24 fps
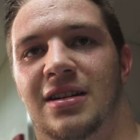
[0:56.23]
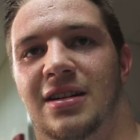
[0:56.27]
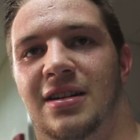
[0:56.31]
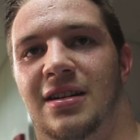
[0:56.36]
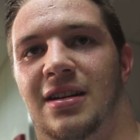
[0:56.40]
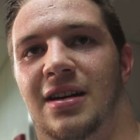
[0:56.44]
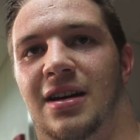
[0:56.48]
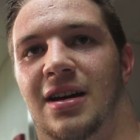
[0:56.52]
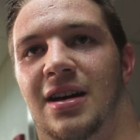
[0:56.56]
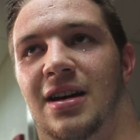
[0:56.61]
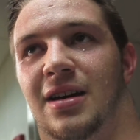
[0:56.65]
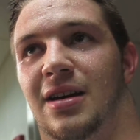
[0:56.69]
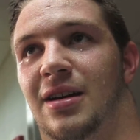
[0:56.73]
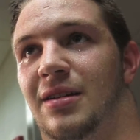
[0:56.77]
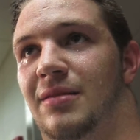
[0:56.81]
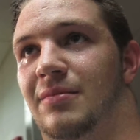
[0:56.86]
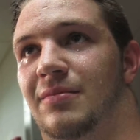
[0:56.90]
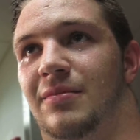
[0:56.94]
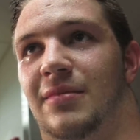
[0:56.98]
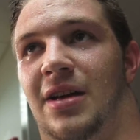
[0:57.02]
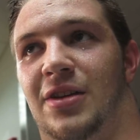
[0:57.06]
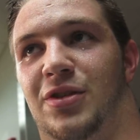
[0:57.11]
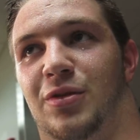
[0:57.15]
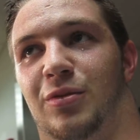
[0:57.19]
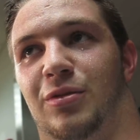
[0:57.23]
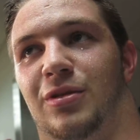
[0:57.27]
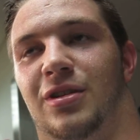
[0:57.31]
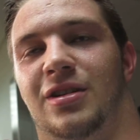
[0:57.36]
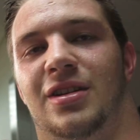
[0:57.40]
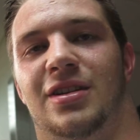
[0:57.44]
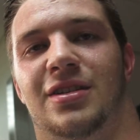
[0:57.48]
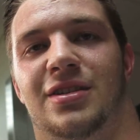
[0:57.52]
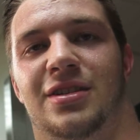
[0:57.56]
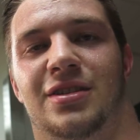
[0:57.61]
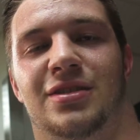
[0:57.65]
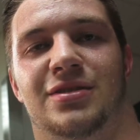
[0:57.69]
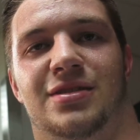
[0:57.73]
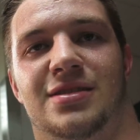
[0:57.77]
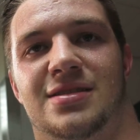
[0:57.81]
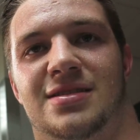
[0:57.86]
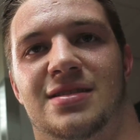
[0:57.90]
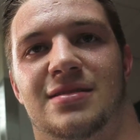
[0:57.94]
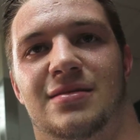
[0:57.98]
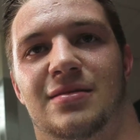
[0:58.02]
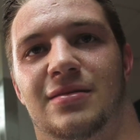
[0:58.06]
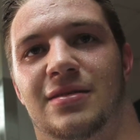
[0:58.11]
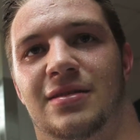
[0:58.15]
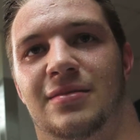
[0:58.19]
And that's what we're going to do,
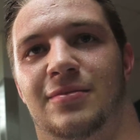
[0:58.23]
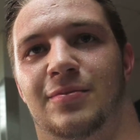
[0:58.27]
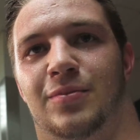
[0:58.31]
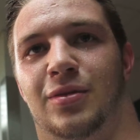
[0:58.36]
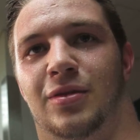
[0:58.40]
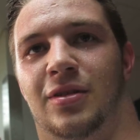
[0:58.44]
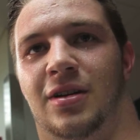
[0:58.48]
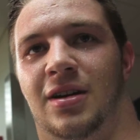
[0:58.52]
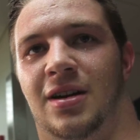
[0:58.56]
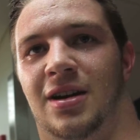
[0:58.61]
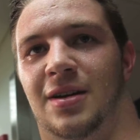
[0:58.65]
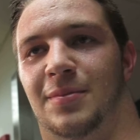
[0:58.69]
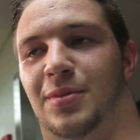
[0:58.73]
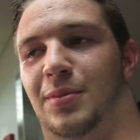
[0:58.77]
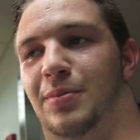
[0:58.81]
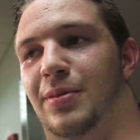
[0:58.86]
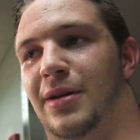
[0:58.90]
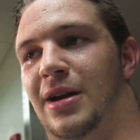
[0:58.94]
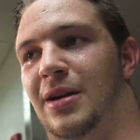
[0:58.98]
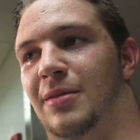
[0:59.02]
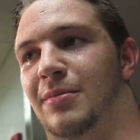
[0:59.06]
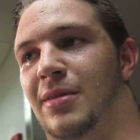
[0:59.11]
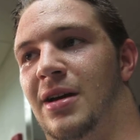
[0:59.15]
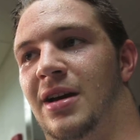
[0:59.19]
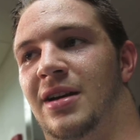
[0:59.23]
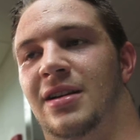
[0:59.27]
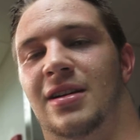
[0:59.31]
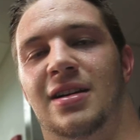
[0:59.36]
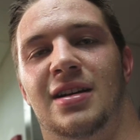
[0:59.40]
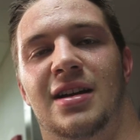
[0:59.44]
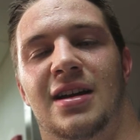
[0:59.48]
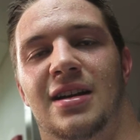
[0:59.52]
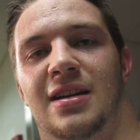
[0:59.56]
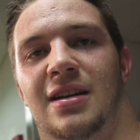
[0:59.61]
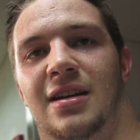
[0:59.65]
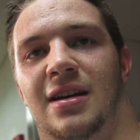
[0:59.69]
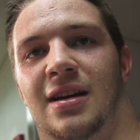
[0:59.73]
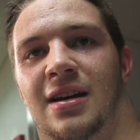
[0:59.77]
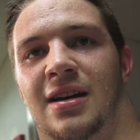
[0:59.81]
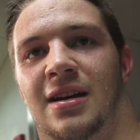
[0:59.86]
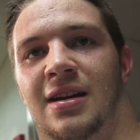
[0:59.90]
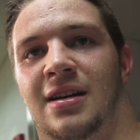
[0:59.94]
just prepare better and